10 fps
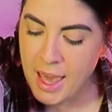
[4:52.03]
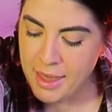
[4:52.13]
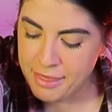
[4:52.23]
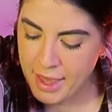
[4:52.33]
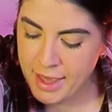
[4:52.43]

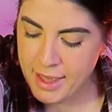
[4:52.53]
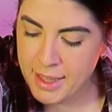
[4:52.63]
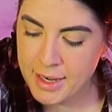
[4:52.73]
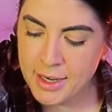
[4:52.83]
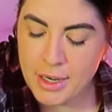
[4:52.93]
and
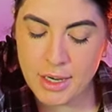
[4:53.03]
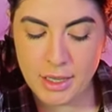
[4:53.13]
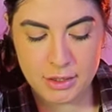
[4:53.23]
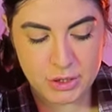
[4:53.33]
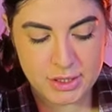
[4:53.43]
then
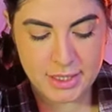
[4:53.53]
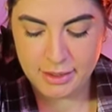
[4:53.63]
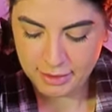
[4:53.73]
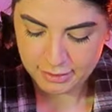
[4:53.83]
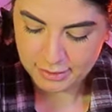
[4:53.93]
I'll just
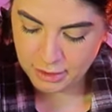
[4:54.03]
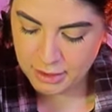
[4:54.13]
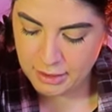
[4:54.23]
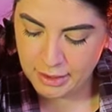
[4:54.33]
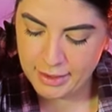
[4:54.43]
set that
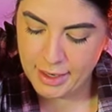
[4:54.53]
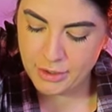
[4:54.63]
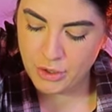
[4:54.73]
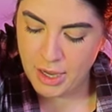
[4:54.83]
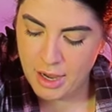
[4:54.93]
there and
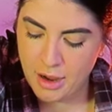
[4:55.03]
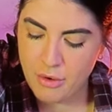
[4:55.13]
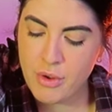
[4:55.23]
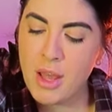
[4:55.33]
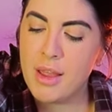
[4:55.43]
then you
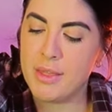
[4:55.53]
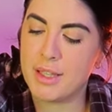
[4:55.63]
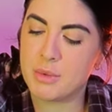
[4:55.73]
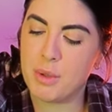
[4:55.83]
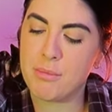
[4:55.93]
have
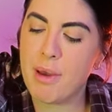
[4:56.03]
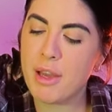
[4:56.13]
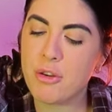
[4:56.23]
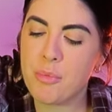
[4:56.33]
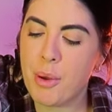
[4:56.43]
this wee
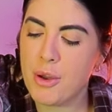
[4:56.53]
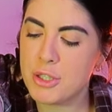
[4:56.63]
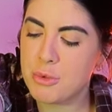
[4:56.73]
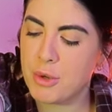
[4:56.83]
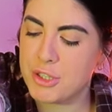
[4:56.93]
micro
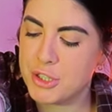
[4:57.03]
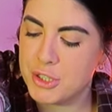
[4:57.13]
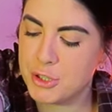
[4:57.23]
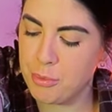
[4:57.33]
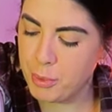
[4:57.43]
pouch which is
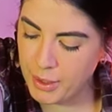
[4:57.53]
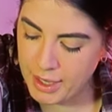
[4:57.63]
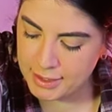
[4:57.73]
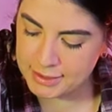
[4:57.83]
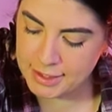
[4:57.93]
super
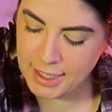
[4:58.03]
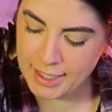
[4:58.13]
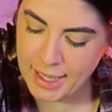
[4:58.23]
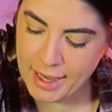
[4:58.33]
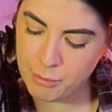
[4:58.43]
handy
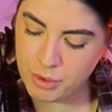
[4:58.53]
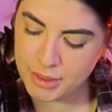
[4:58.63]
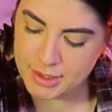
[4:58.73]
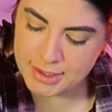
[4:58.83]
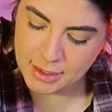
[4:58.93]
again
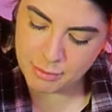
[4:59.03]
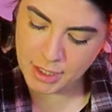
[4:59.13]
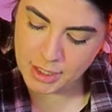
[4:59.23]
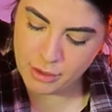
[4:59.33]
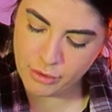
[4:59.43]
with the same
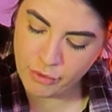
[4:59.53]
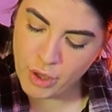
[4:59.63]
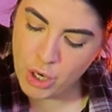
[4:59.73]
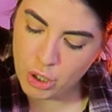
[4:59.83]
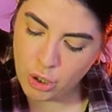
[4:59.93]
kind of
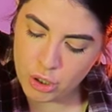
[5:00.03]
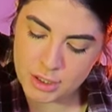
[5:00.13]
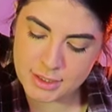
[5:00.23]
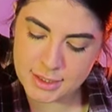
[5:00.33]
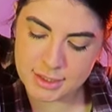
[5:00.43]

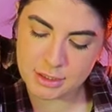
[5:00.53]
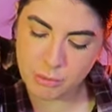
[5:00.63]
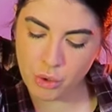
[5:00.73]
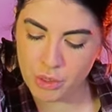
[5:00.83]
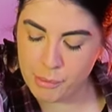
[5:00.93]
locking
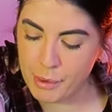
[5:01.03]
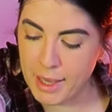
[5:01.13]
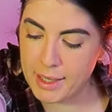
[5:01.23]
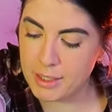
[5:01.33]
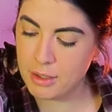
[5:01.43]
system on the
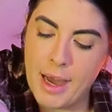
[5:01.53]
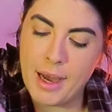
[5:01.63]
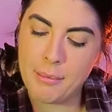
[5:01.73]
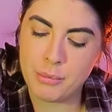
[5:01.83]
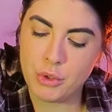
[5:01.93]
bike
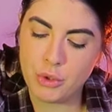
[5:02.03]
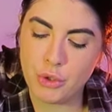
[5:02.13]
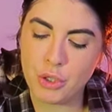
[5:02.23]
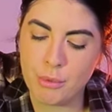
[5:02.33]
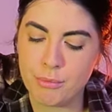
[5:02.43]
and
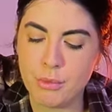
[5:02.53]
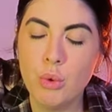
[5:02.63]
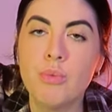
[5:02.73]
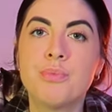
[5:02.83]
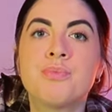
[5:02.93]
you,
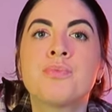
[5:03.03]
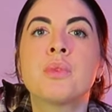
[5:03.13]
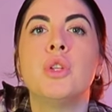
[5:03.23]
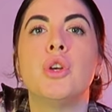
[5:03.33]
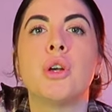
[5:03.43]
oh,
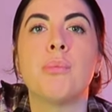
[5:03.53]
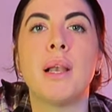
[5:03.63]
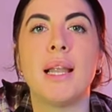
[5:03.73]
you can